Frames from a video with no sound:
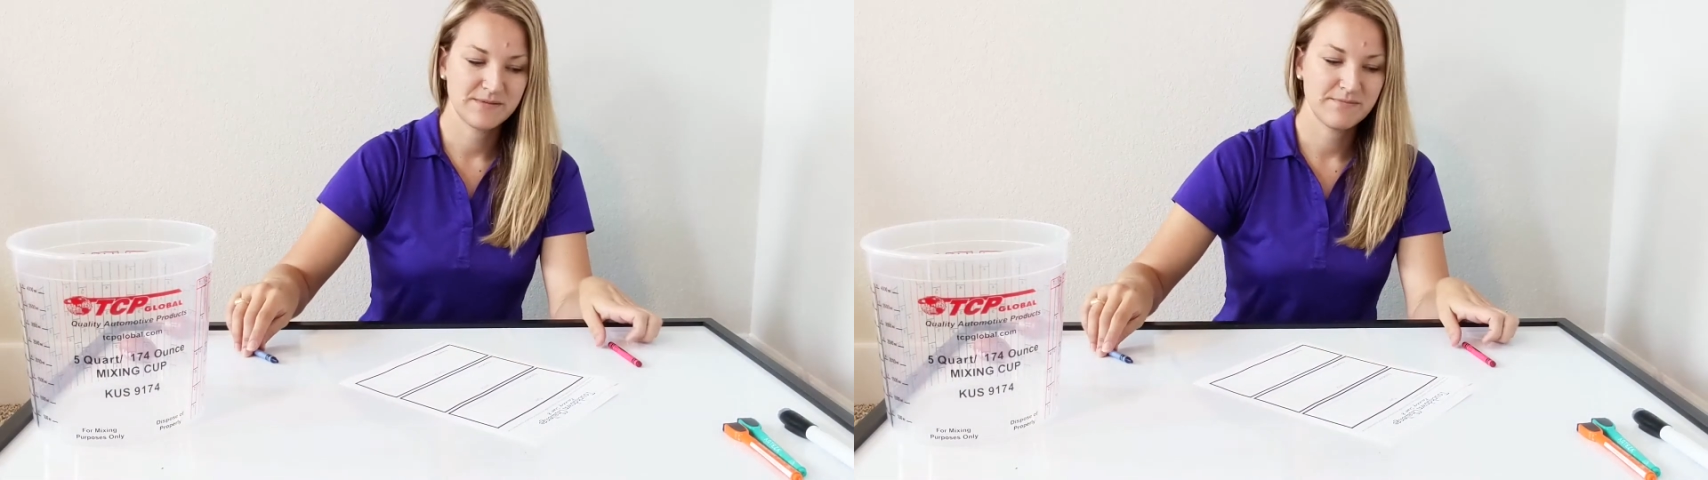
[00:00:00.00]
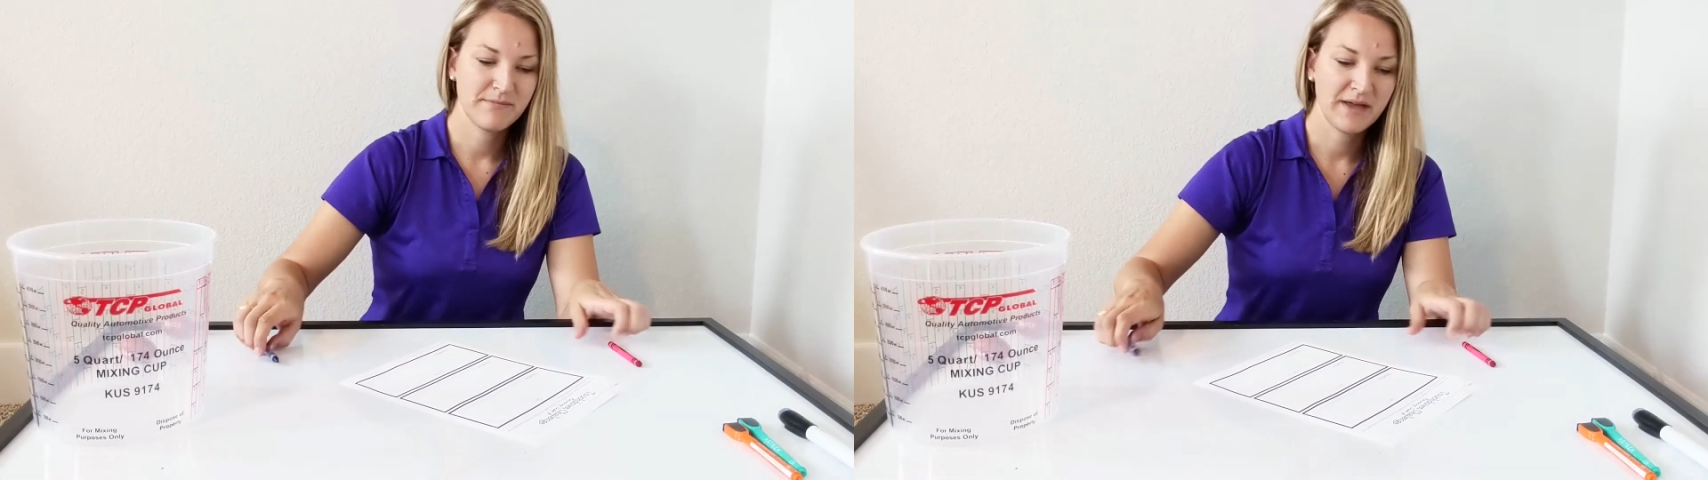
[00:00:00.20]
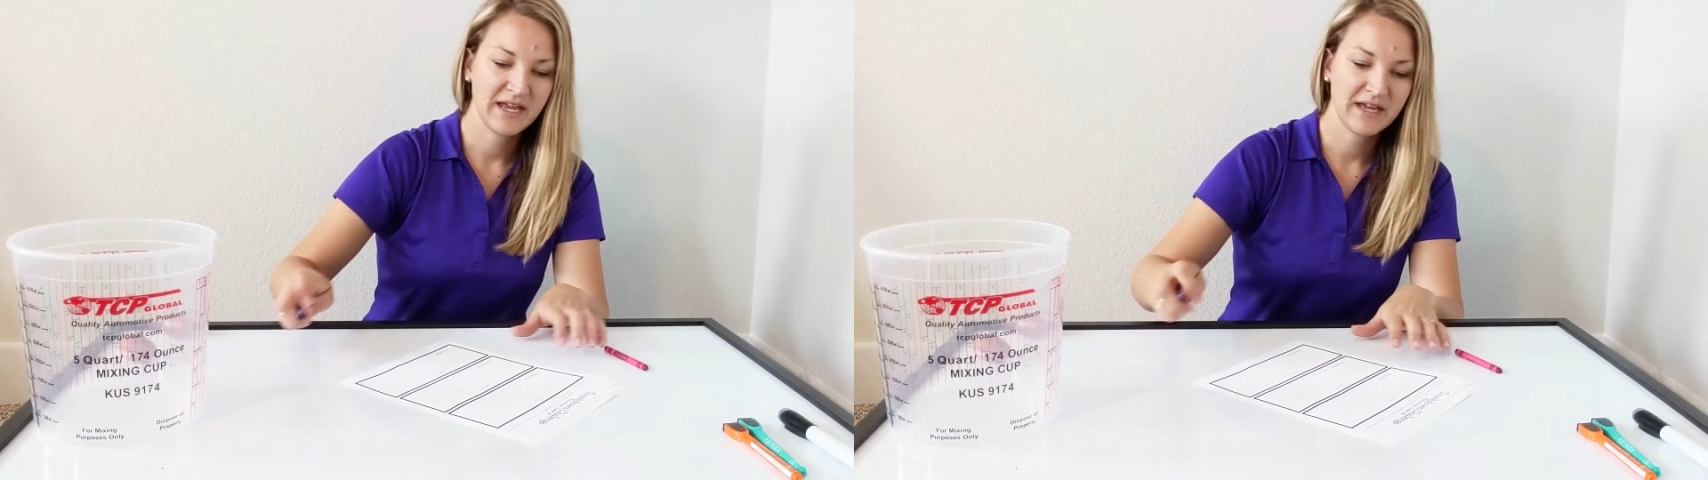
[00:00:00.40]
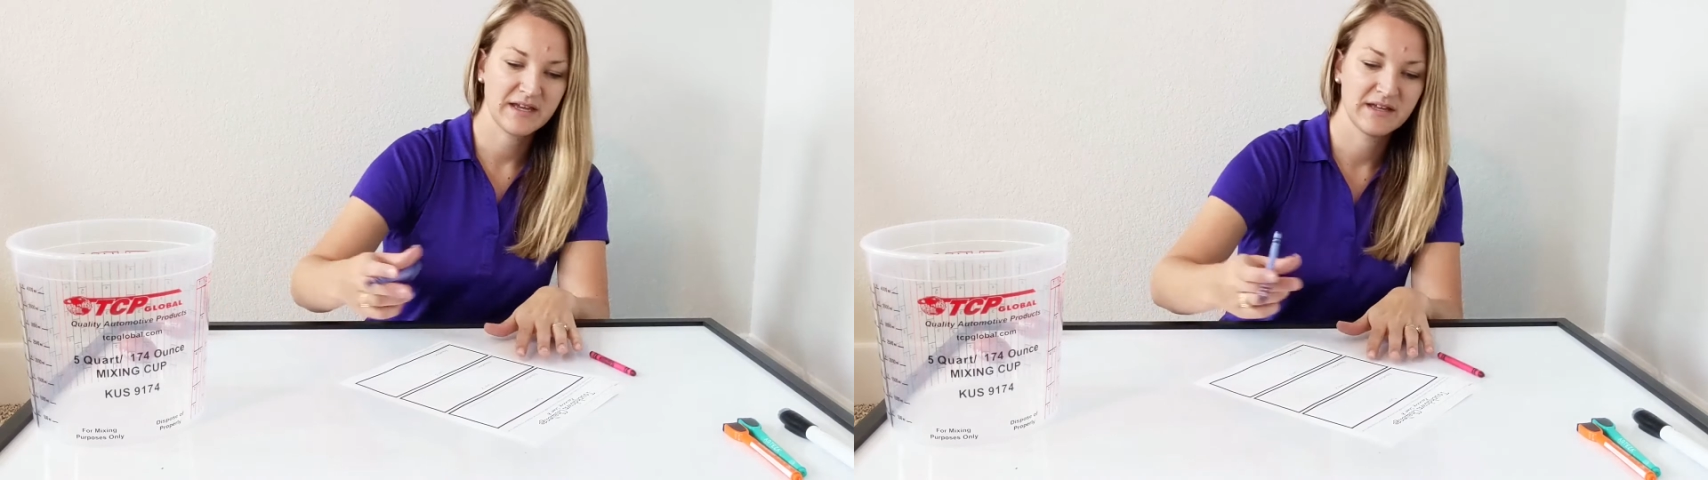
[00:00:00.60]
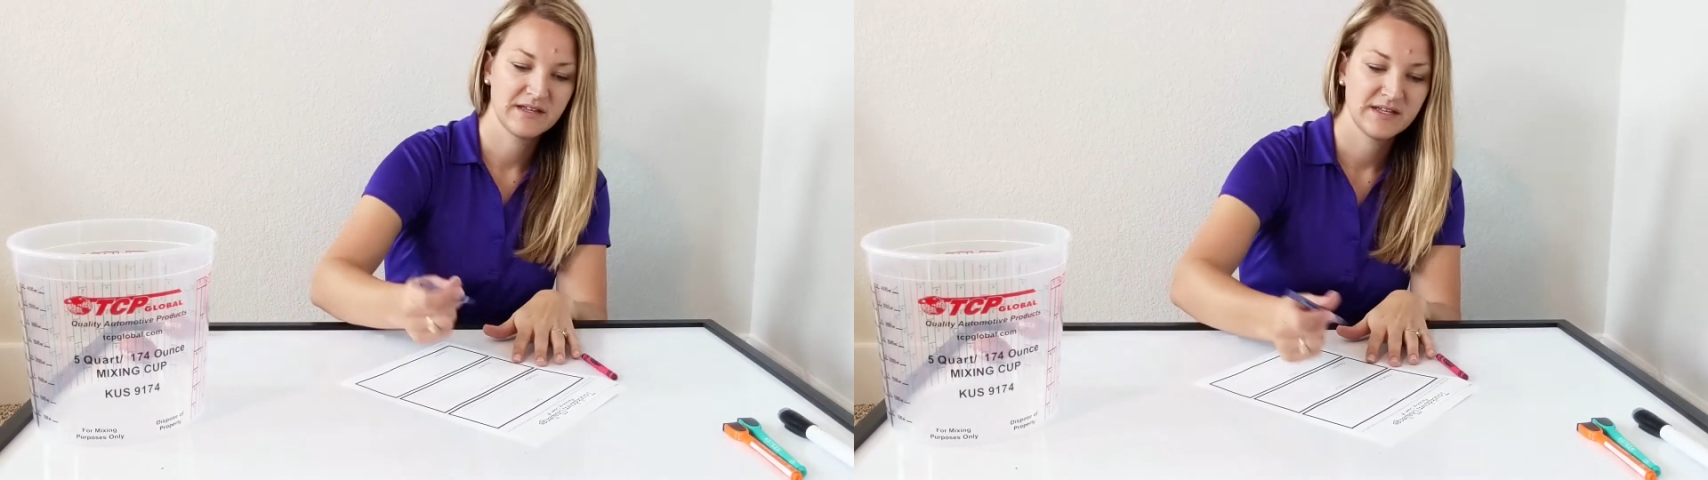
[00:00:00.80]
make
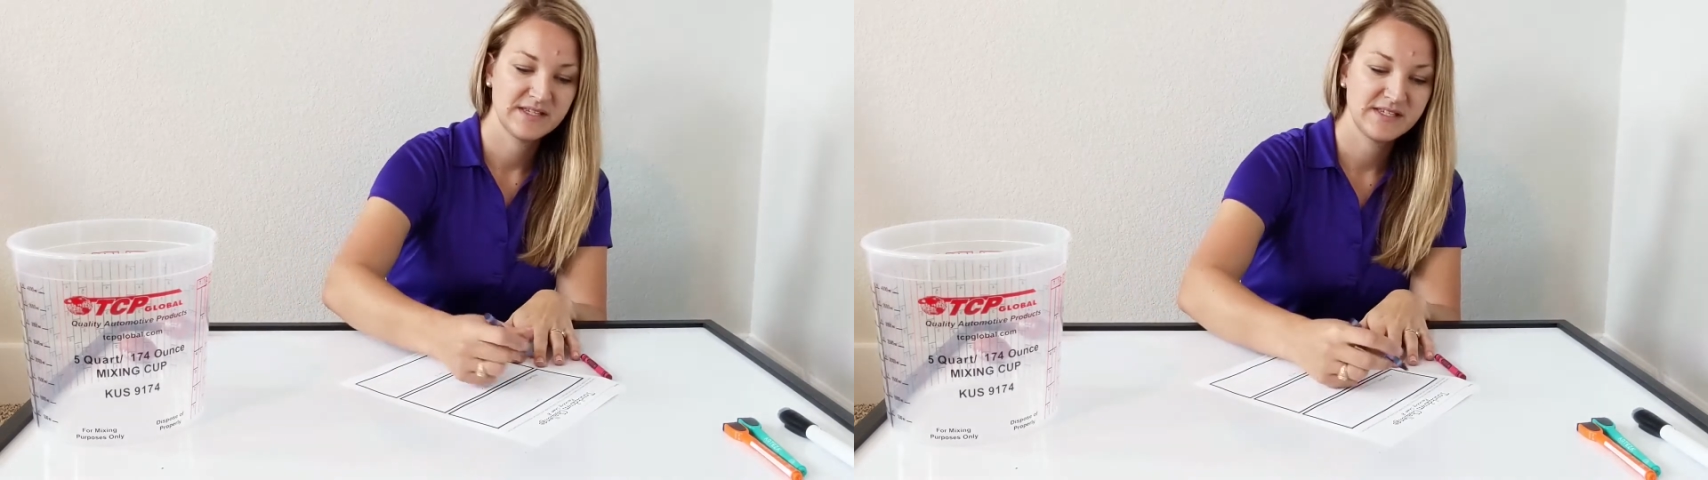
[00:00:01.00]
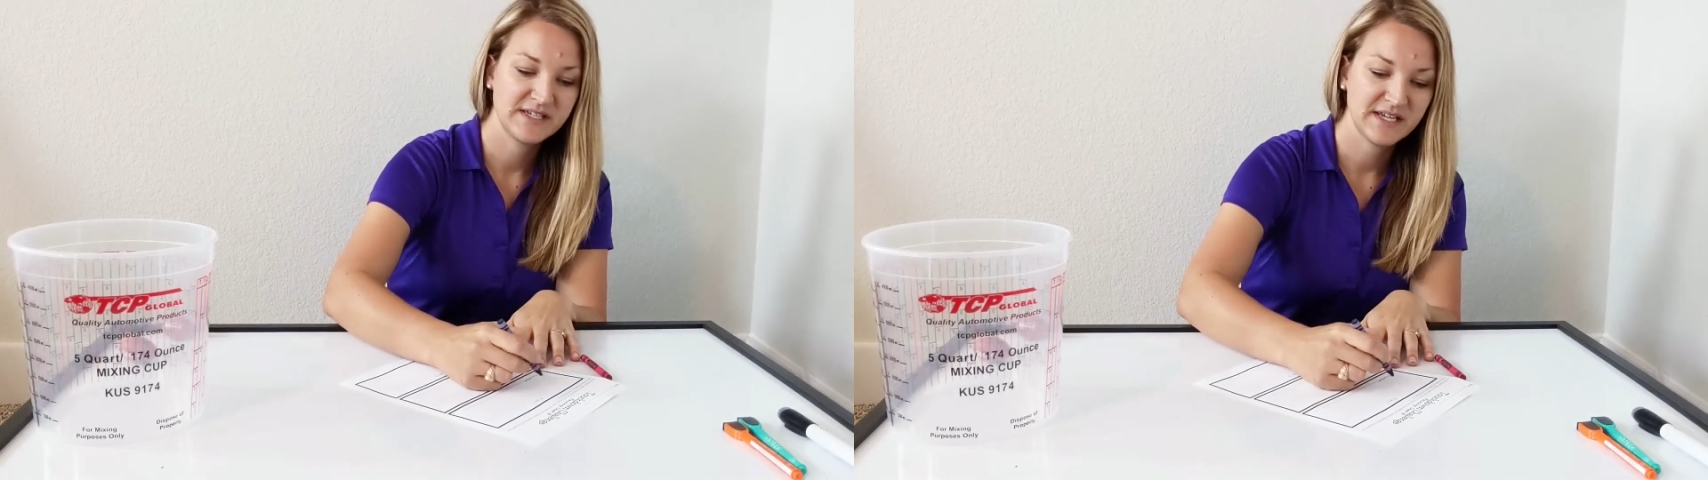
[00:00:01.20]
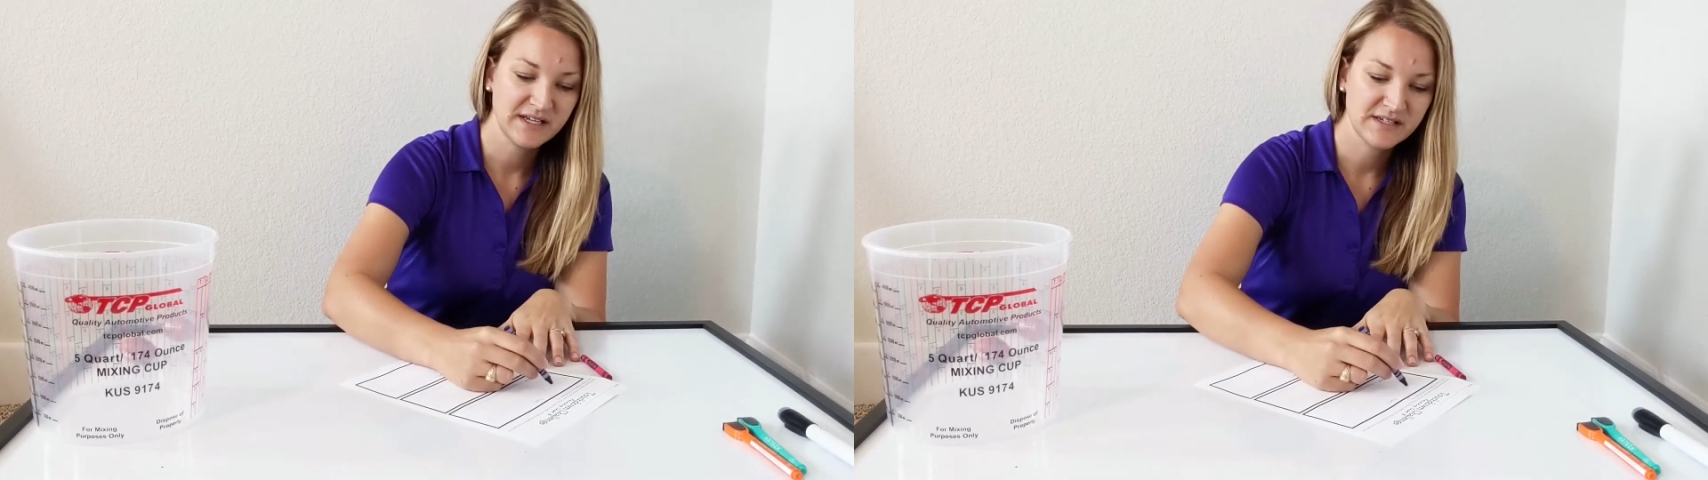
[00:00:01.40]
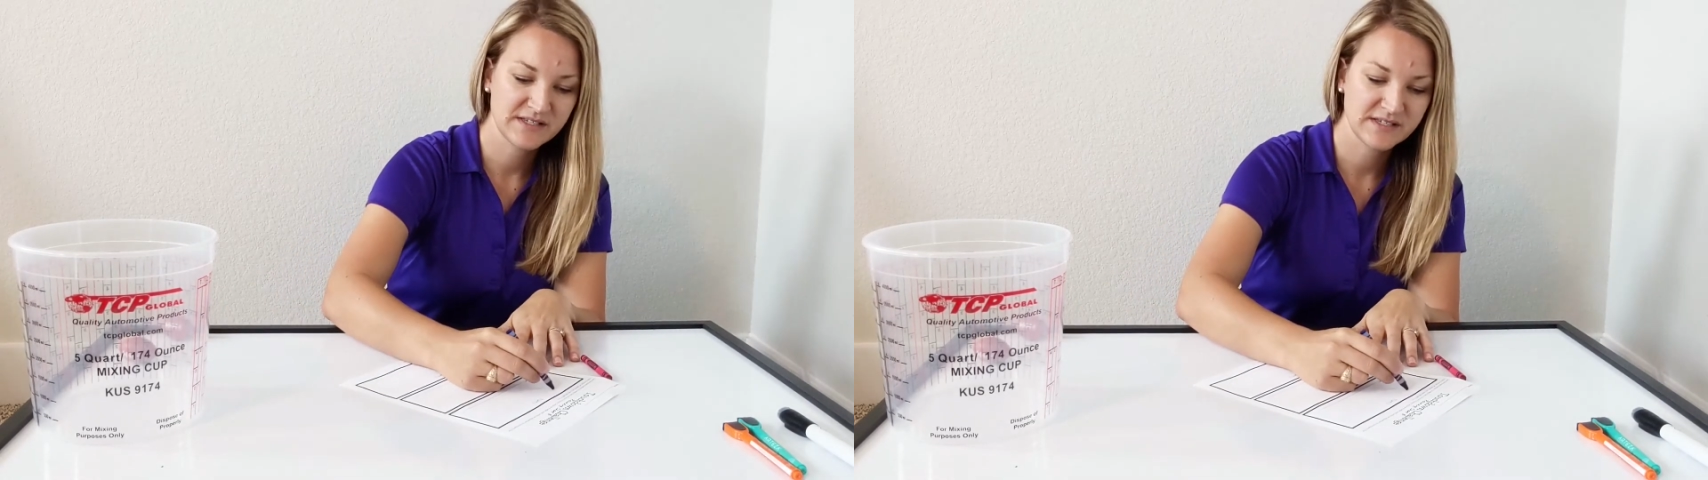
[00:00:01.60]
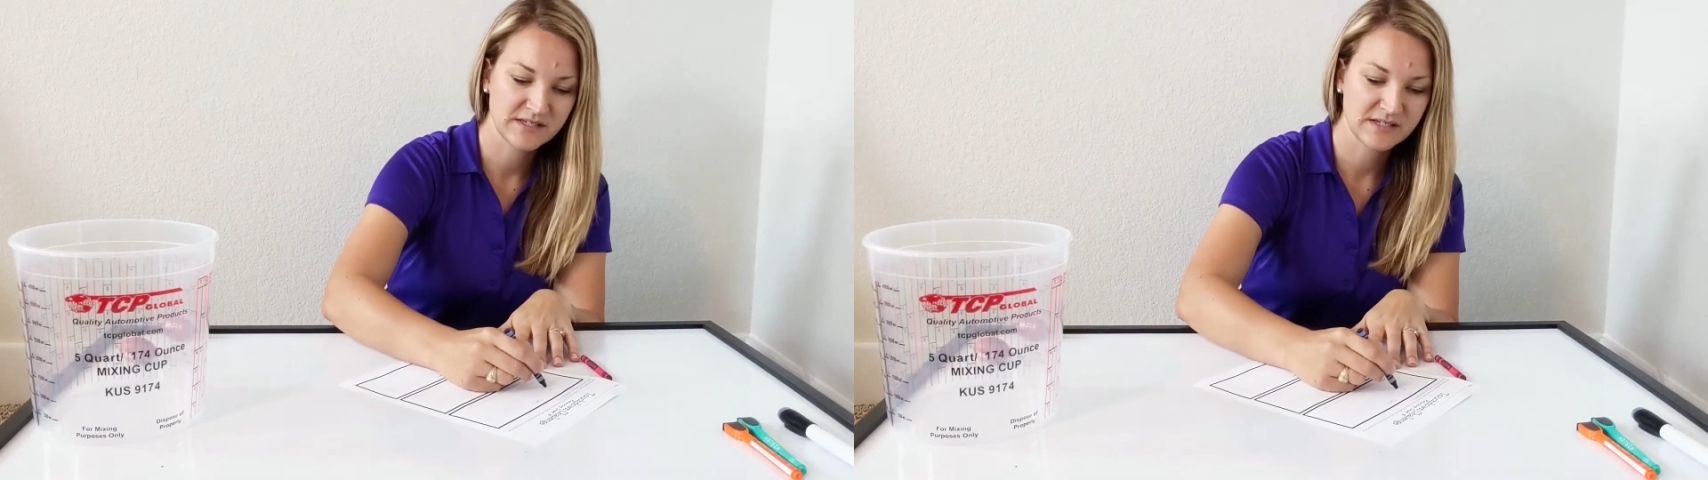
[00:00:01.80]

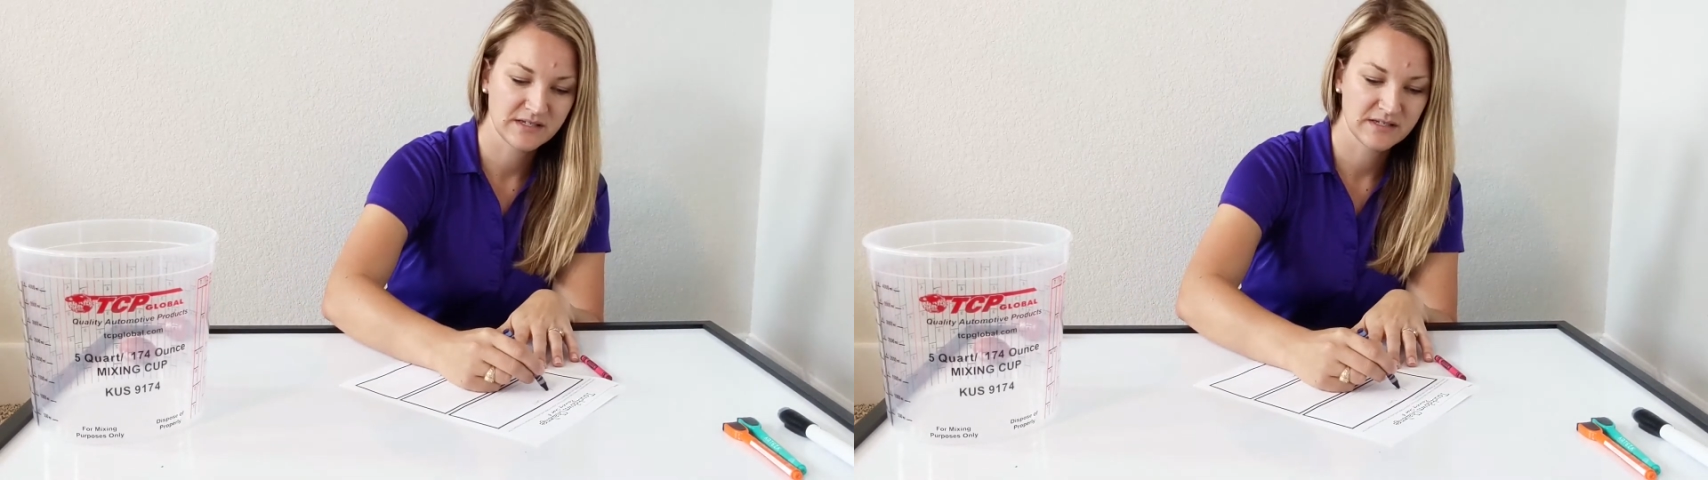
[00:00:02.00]
6